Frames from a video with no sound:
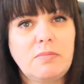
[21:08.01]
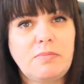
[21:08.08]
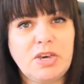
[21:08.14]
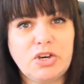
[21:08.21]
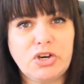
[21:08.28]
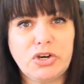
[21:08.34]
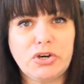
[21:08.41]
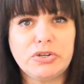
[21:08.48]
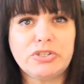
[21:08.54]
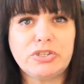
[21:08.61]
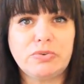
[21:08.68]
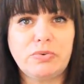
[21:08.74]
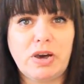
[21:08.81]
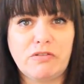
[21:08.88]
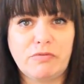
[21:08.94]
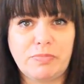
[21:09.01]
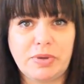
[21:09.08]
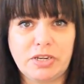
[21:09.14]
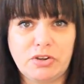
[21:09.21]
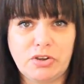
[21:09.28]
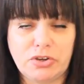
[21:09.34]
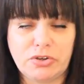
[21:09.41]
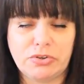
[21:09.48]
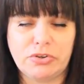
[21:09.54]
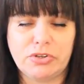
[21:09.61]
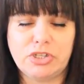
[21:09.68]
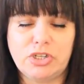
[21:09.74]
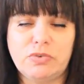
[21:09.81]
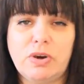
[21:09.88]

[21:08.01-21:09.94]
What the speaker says: because you have been hurt.